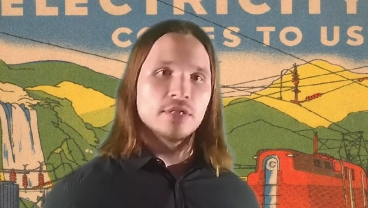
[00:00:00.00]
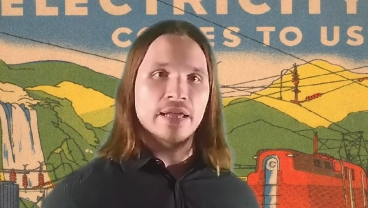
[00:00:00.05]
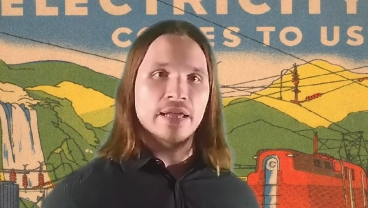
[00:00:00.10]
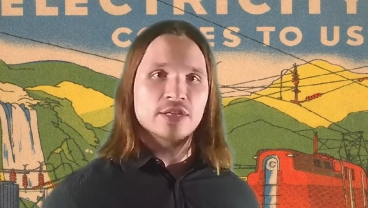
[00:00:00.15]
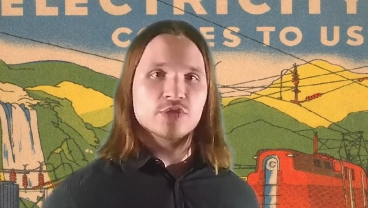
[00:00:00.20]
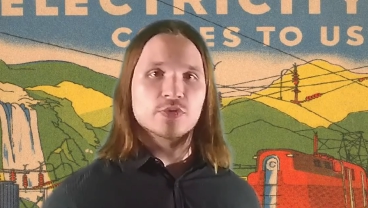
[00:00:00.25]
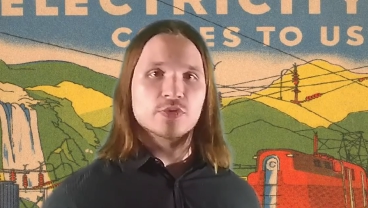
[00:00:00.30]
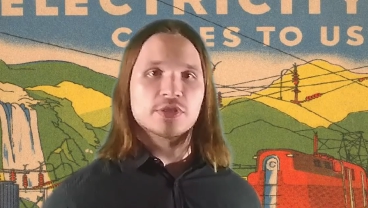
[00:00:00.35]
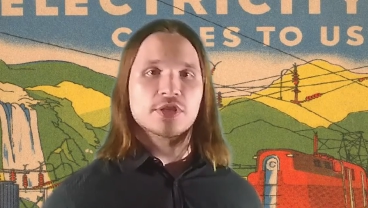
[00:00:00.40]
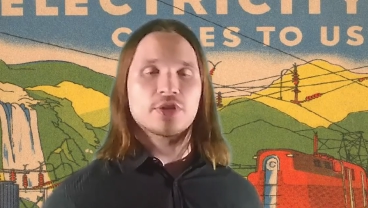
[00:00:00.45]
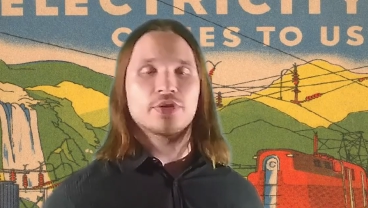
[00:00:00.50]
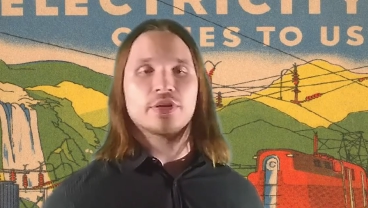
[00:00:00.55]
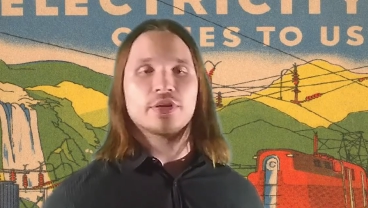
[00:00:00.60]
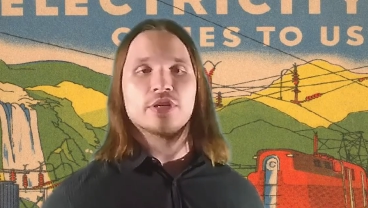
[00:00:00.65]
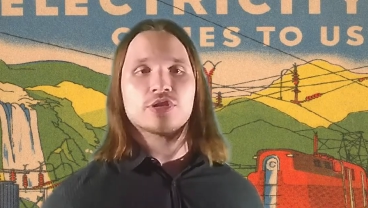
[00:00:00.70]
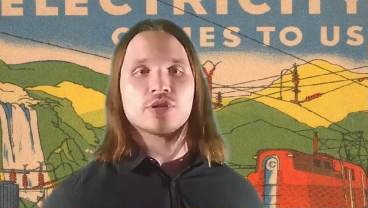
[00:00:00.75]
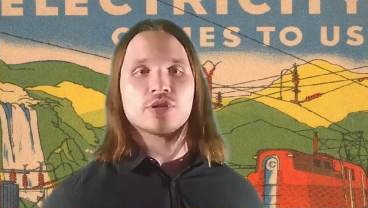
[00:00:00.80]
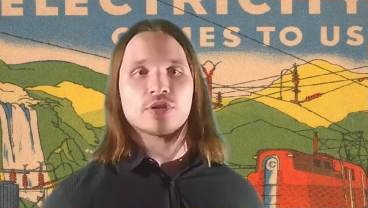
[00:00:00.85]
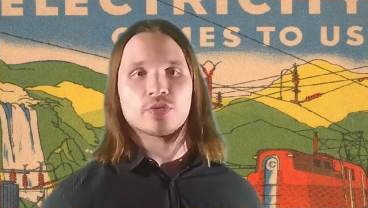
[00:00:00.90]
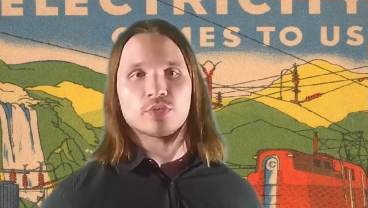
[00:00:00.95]
Next was the
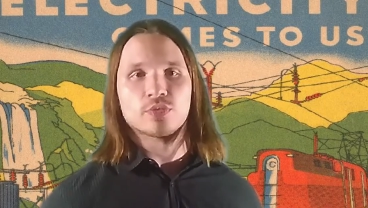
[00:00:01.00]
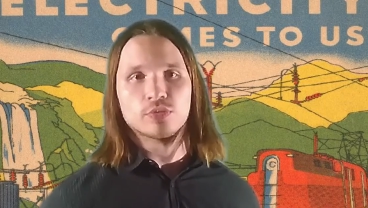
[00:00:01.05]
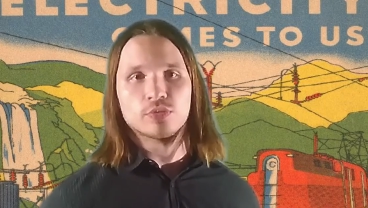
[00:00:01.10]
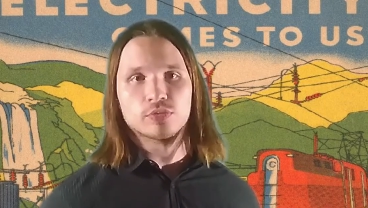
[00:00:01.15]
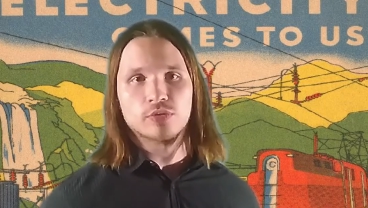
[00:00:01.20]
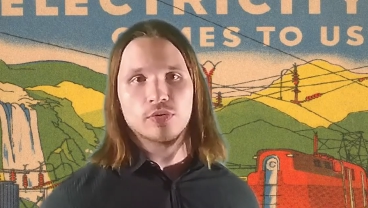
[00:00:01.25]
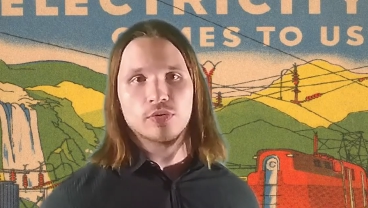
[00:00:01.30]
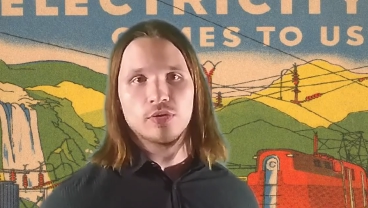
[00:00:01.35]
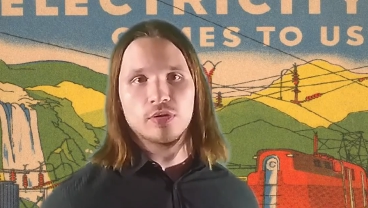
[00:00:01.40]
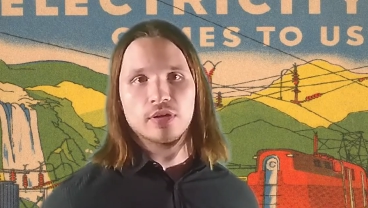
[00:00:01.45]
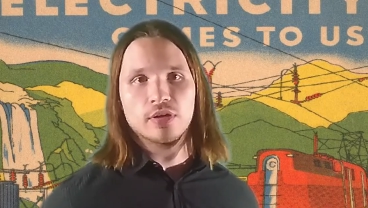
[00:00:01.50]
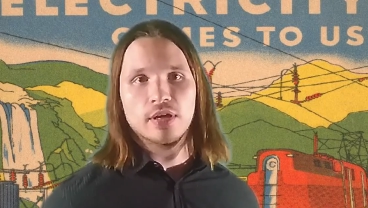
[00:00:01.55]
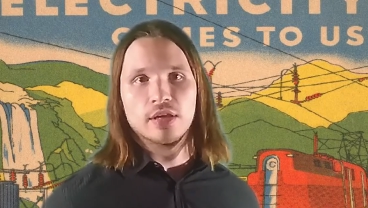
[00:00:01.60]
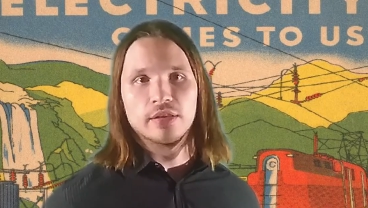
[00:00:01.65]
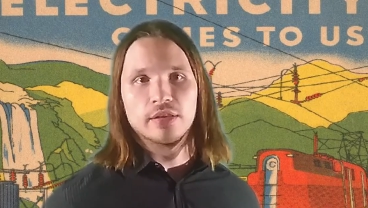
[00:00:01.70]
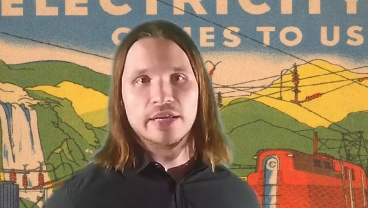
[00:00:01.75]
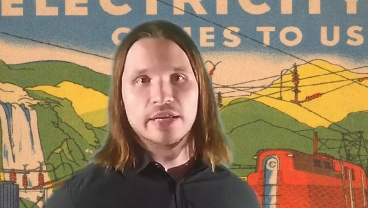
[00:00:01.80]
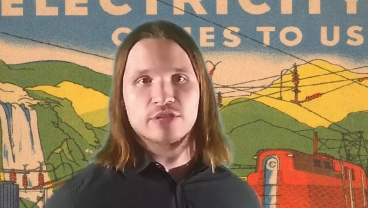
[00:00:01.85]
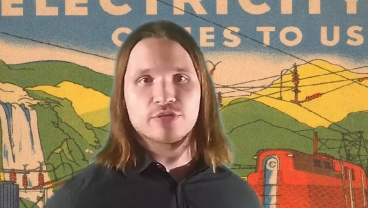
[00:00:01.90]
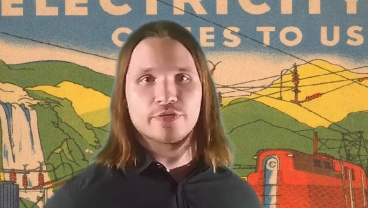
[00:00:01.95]
creation of the Rural
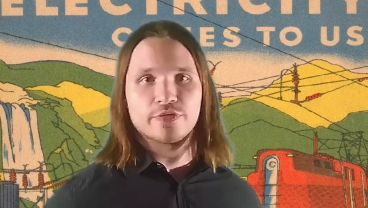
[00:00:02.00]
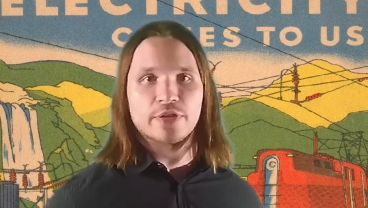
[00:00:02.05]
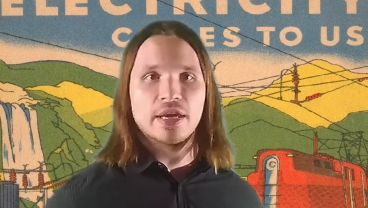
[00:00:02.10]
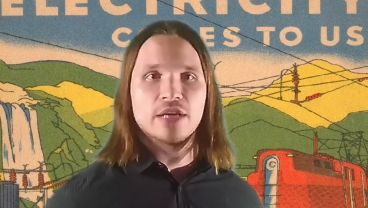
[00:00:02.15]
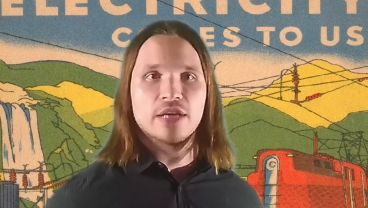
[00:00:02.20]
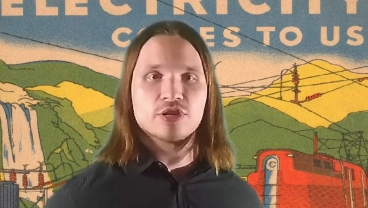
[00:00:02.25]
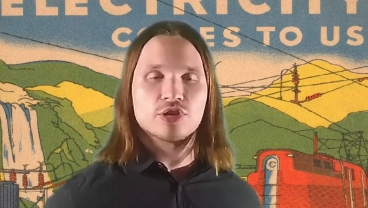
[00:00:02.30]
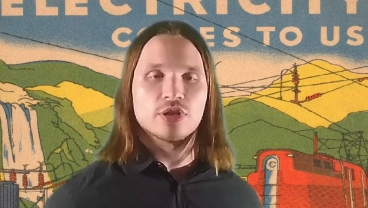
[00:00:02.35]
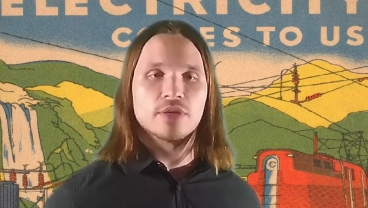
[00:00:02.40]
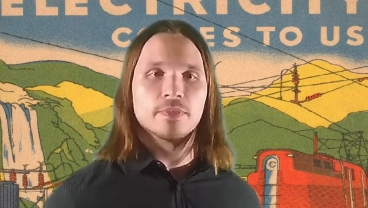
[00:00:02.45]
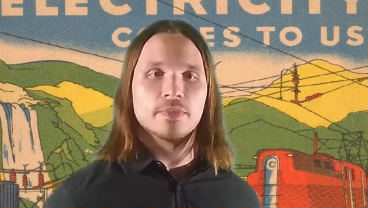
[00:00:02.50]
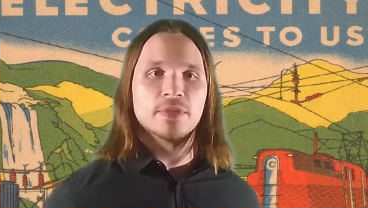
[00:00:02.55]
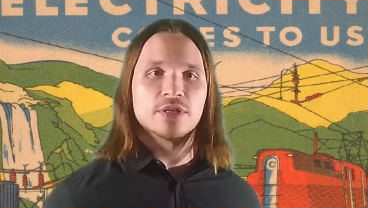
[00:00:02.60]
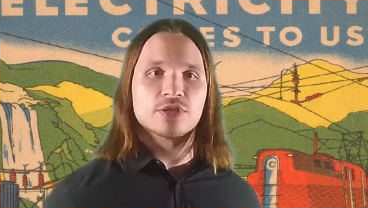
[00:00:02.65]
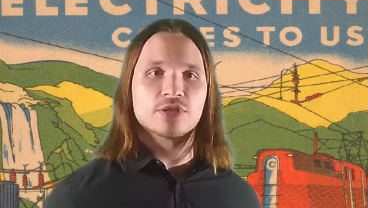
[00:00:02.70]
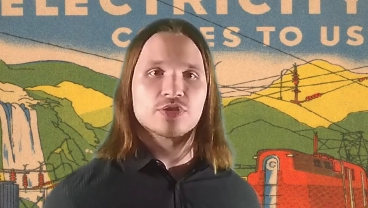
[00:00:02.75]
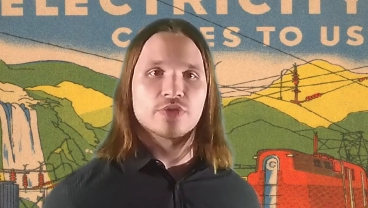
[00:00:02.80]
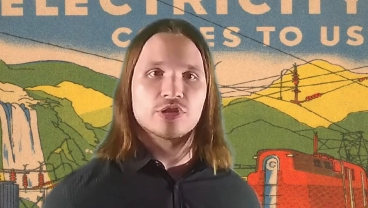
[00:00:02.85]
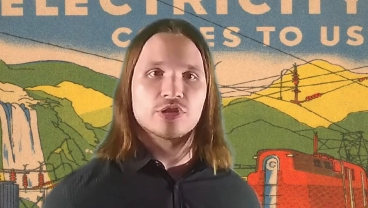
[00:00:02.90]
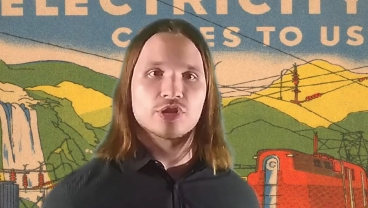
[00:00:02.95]
Electrification
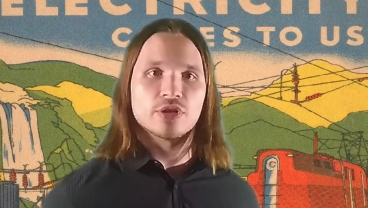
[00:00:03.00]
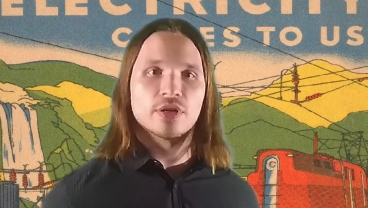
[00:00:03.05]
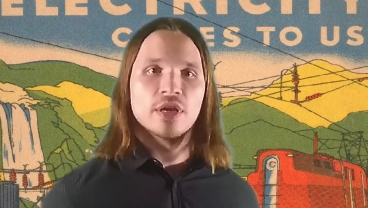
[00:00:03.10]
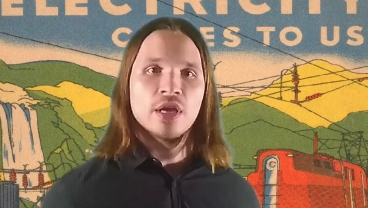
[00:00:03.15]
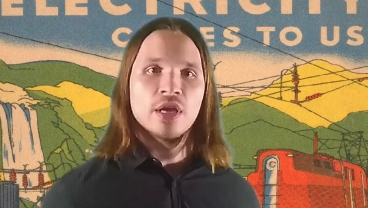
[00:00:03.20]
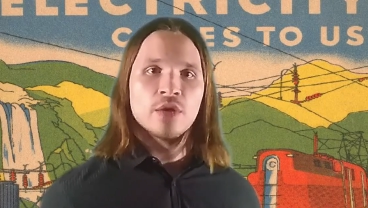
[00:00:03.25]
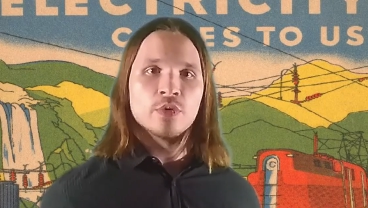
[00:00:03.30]
Administration,